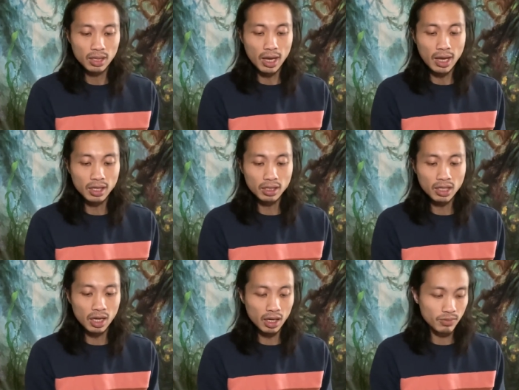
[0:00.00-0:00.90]
eight of
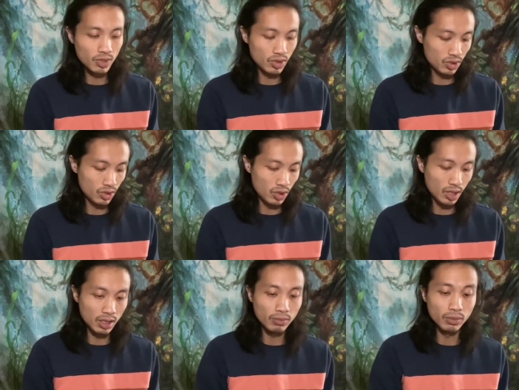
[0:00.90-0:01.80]
cups
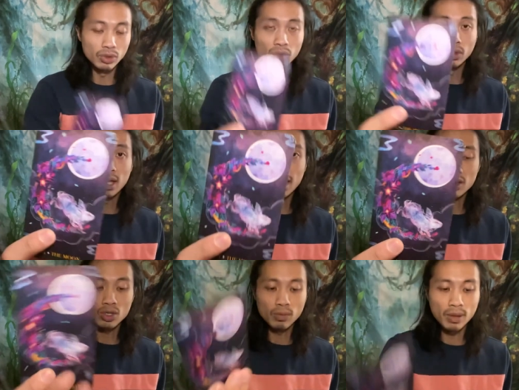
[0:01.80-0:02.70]
and the moon
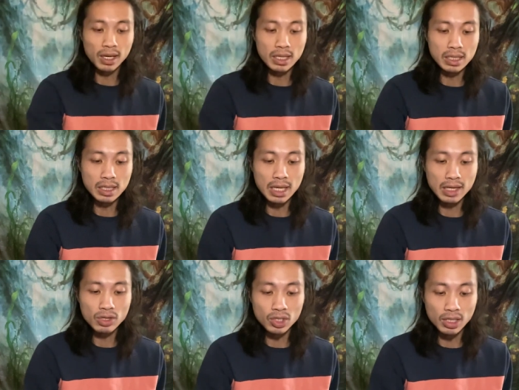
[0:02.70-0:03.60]
cancer pisces
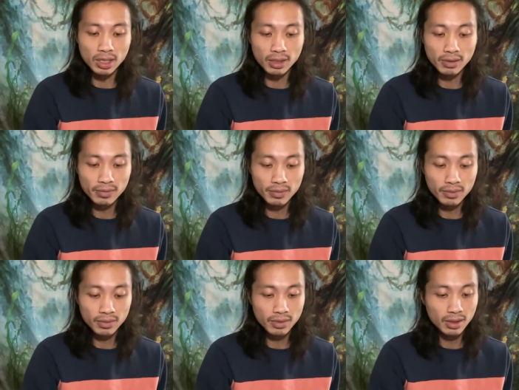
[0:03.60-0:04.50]
energy
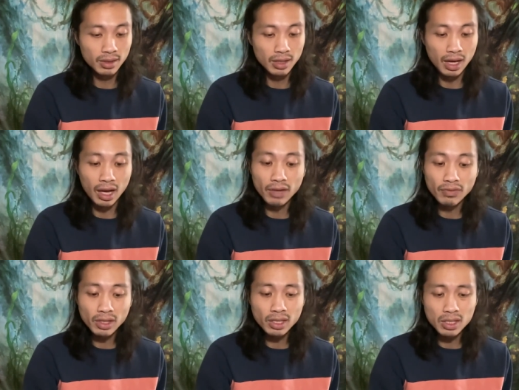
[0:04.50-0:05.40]
I
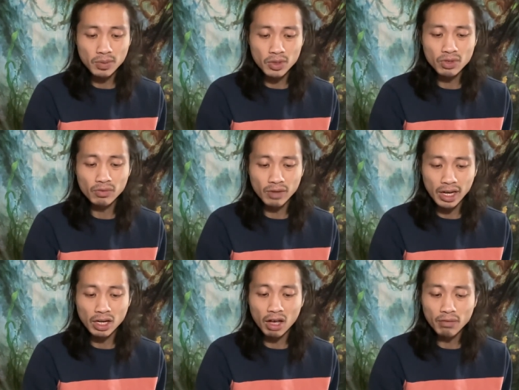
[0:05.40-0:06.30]
feel like this person
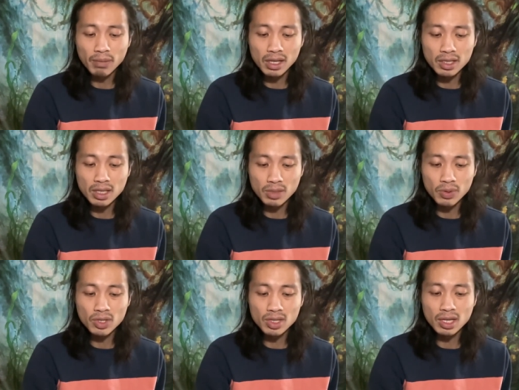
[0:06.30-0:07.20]
ran off because this
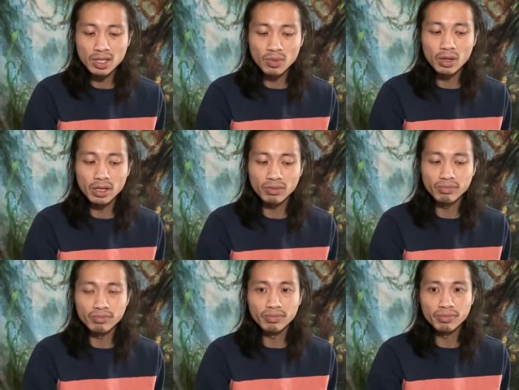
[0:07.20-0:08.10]
person doesn't want to
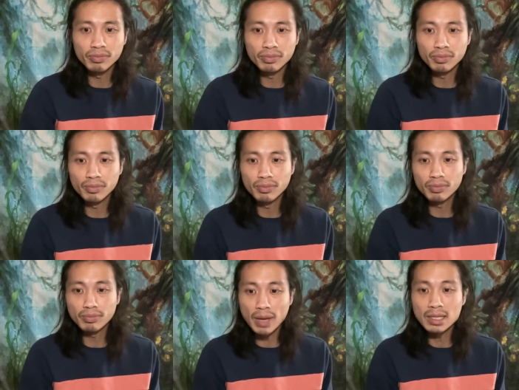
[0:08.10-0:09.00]

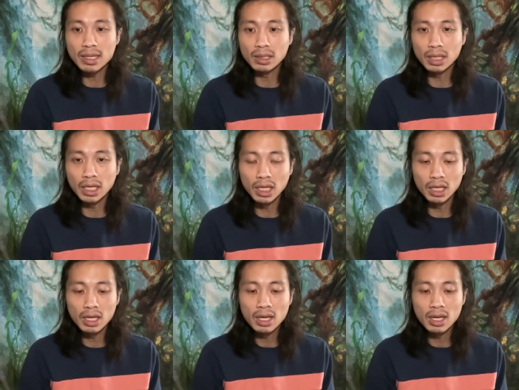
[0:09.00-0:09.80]
basically,